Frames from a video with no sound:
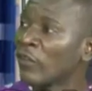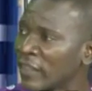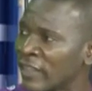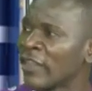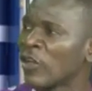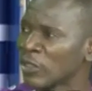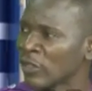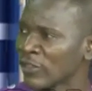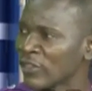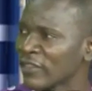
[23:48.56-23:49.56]
the three
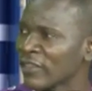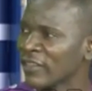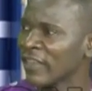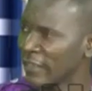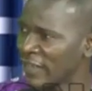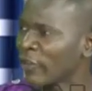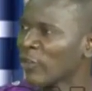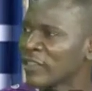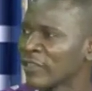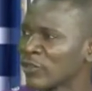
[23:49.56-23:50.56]
options in their
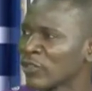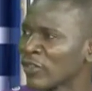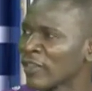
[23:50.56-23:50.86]
constitution.